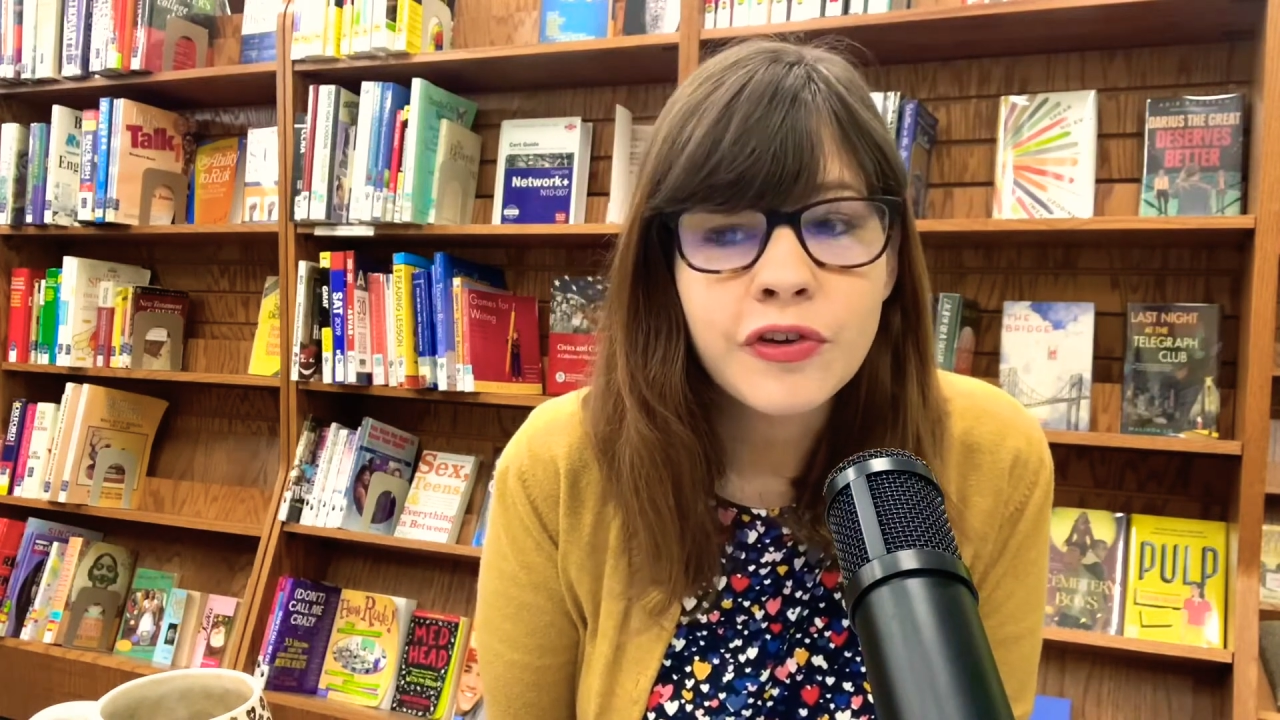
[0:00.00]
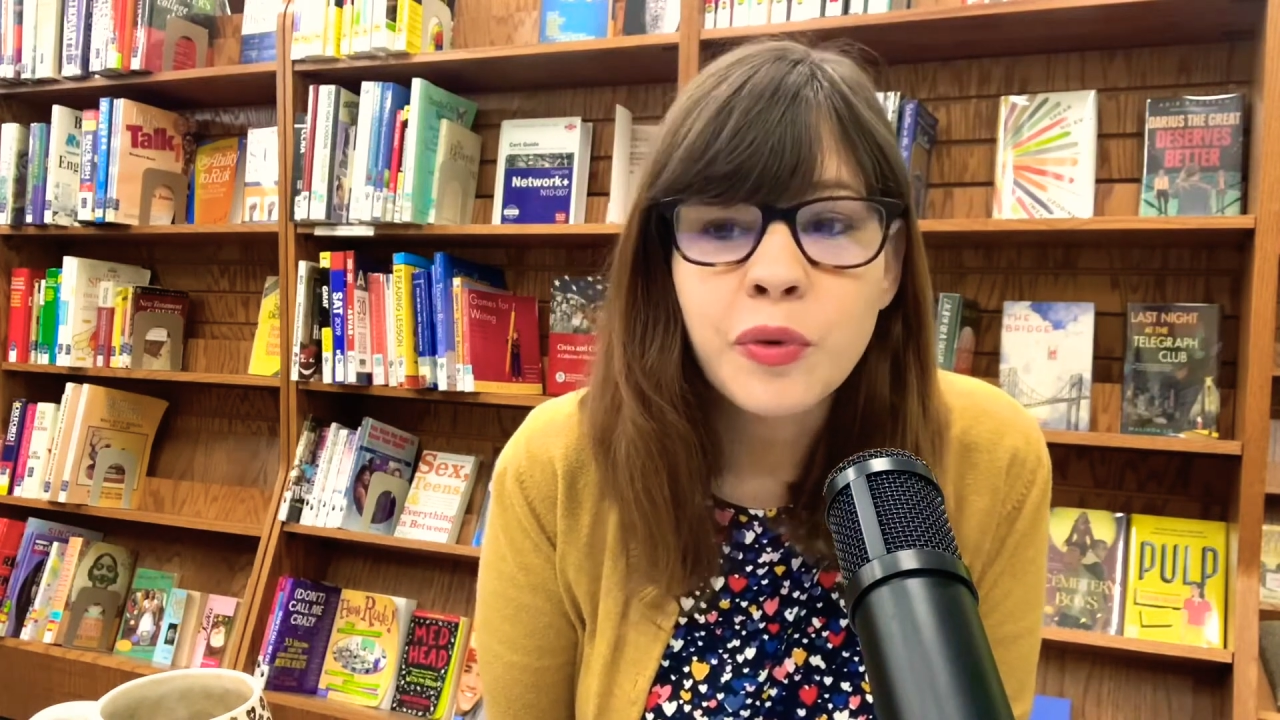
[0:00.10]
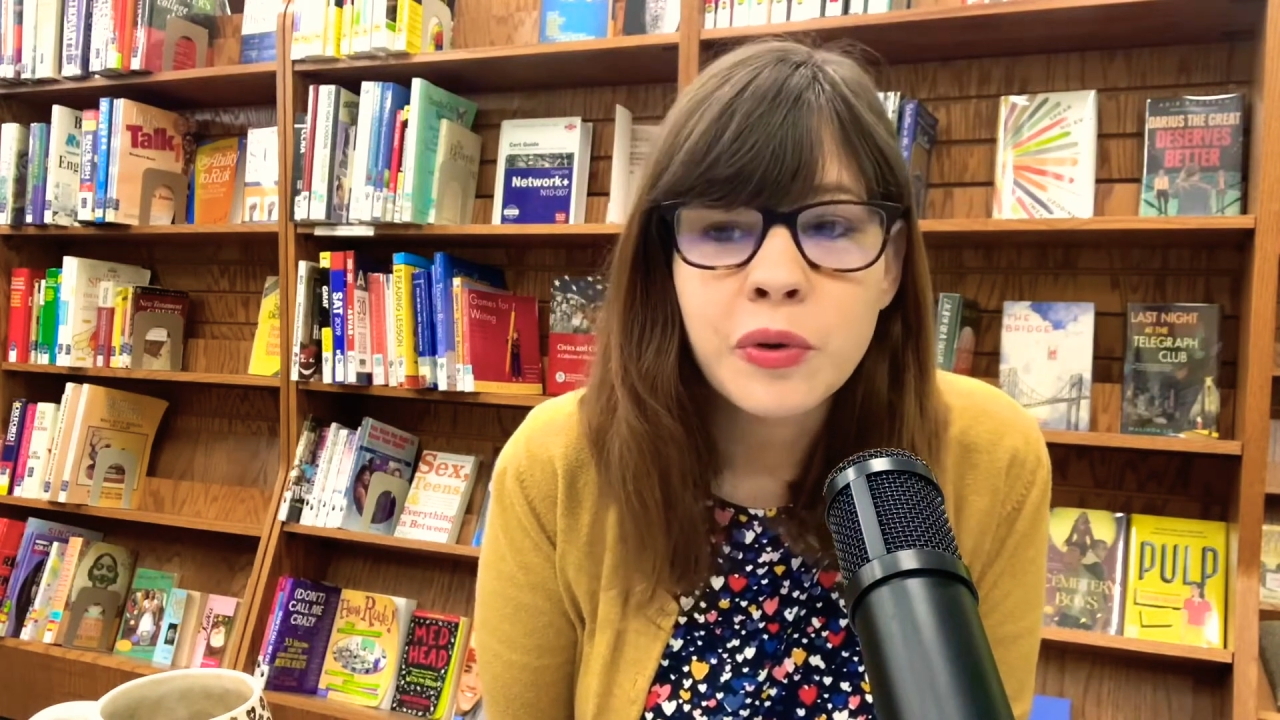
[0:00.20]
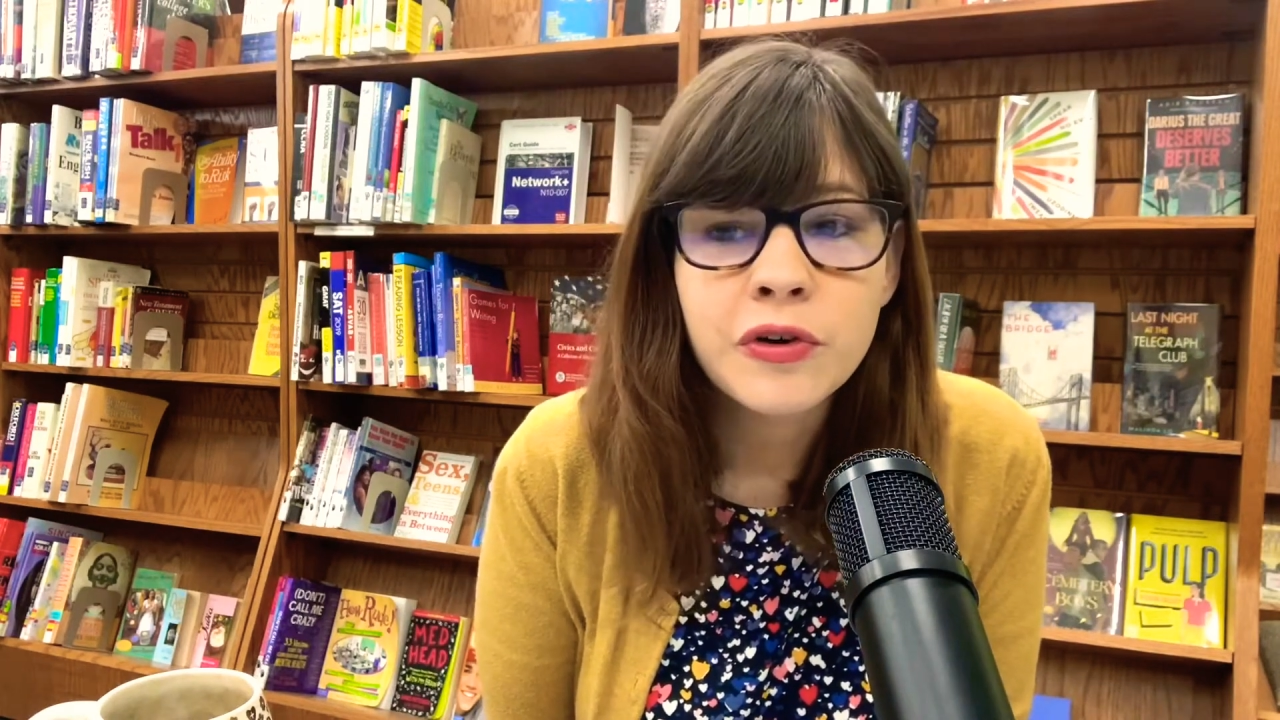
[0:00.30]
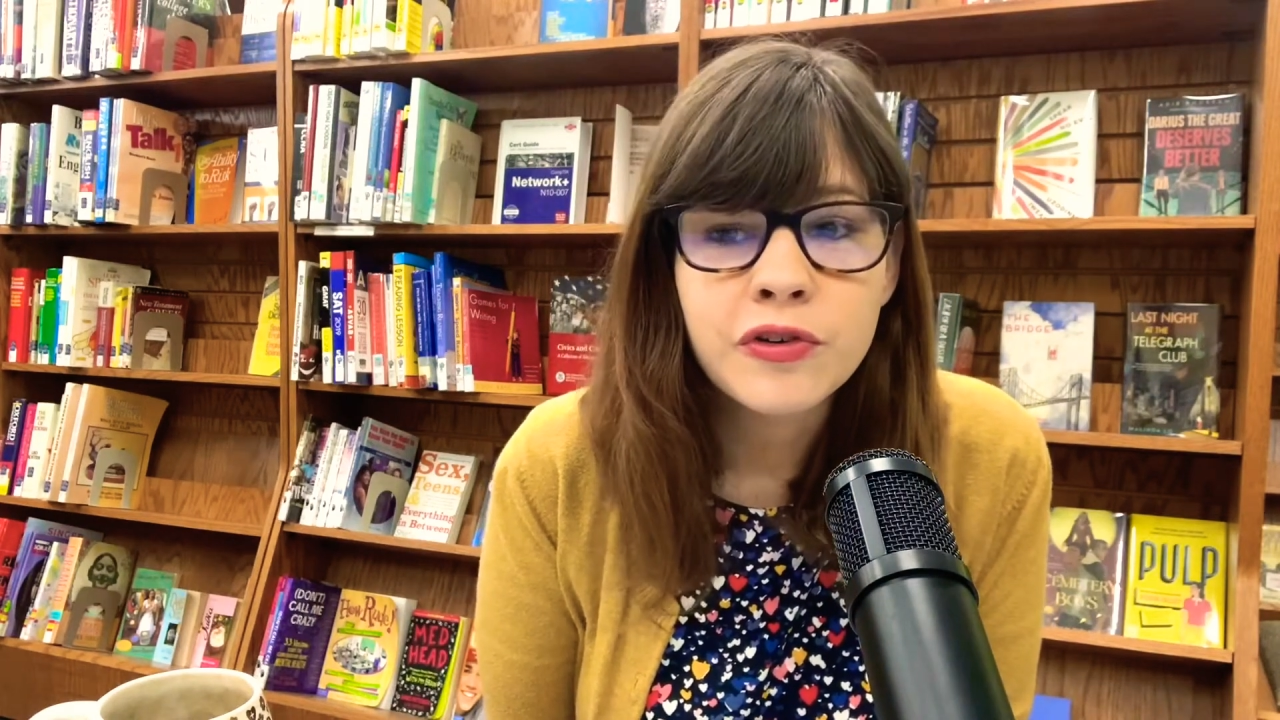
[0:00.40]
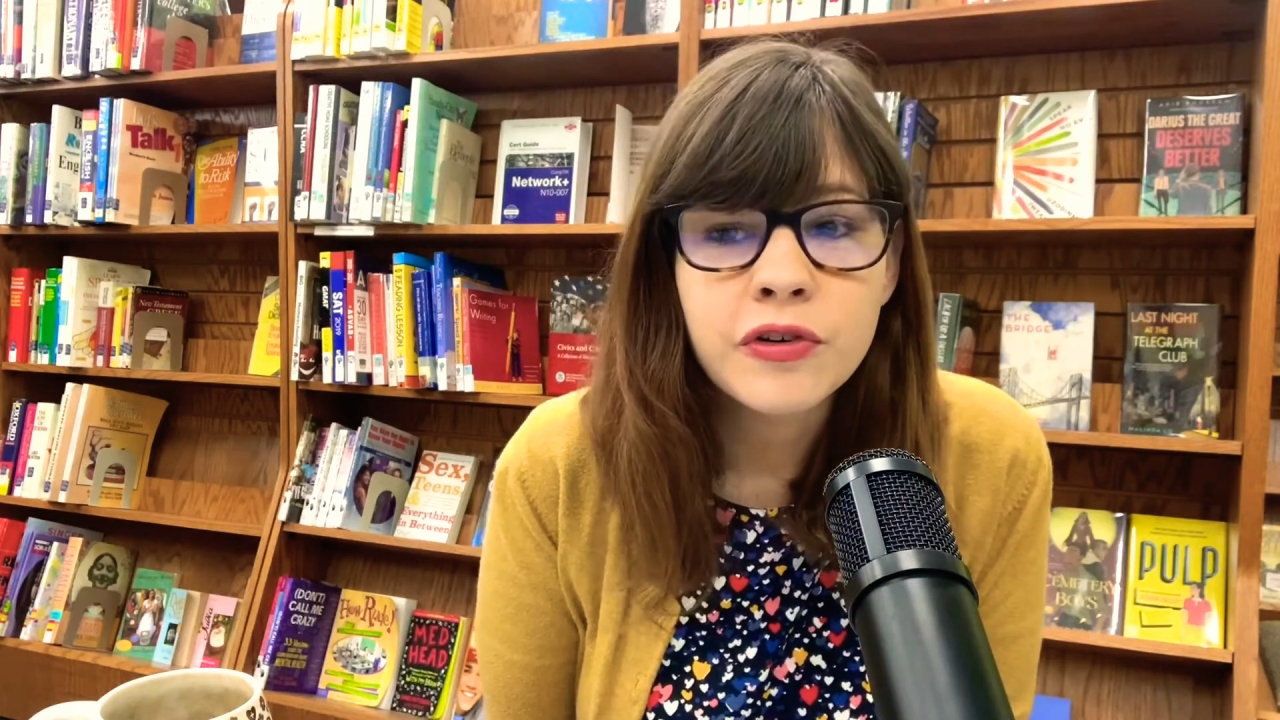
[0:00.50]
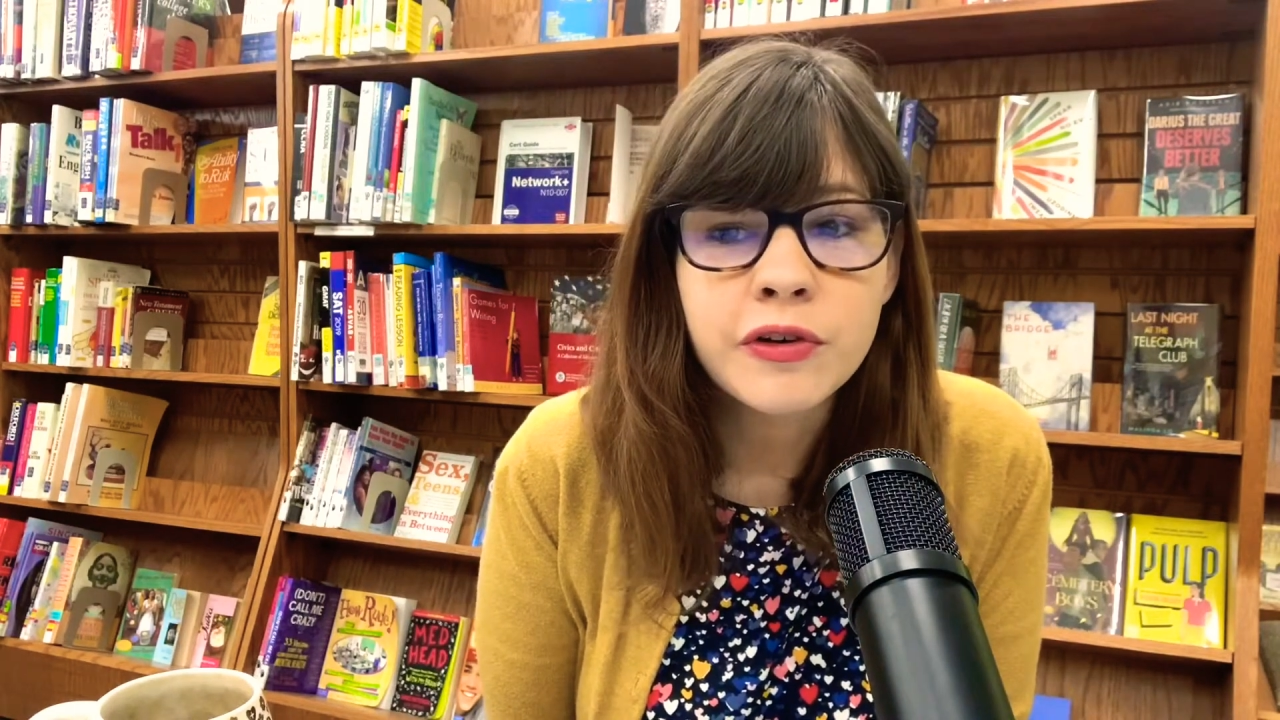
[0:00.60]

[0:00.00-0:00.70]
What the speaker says: order to